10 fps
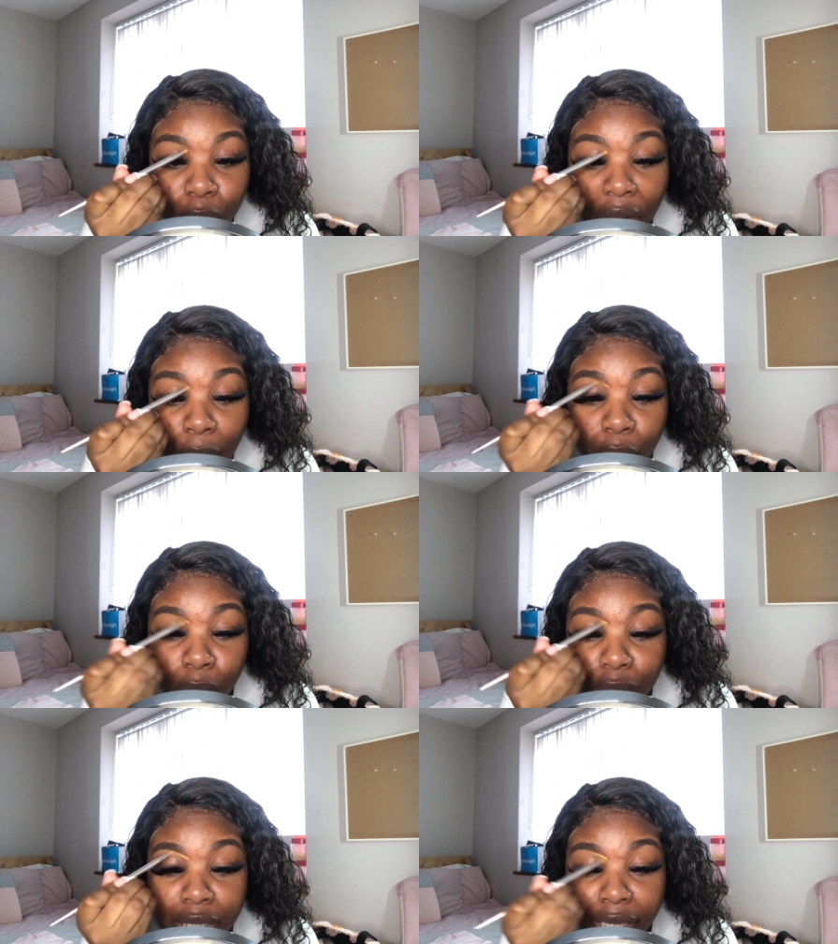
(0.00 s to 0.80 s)
and we're
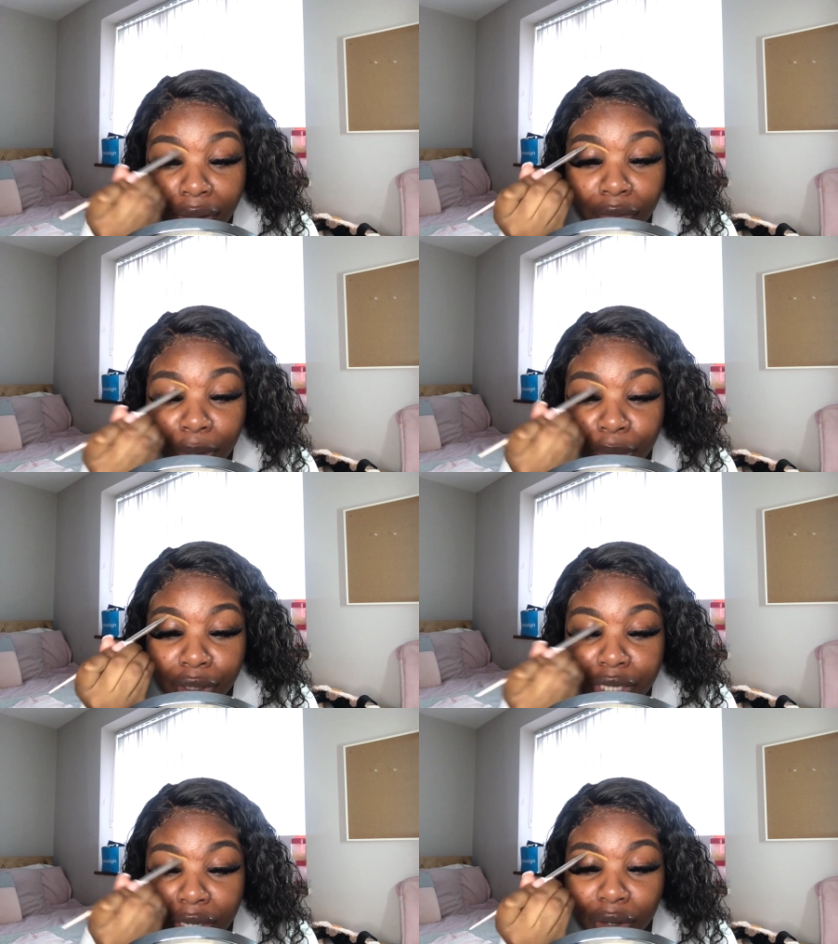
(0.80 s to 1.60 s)
all together because
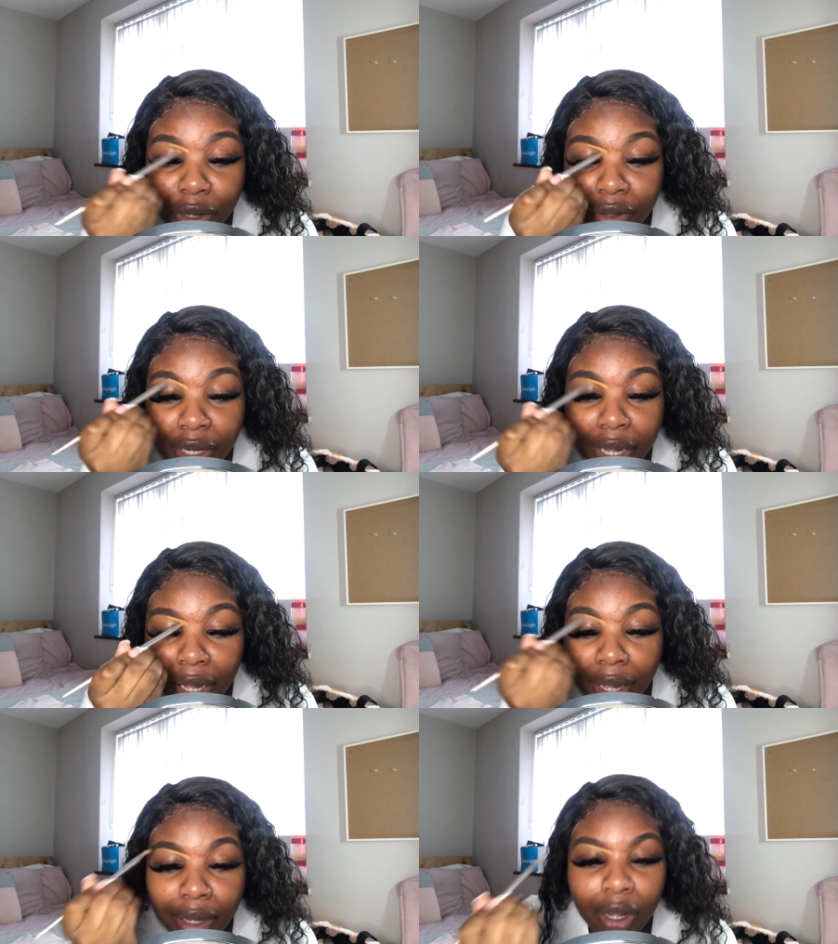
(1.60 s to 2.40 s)
I know that like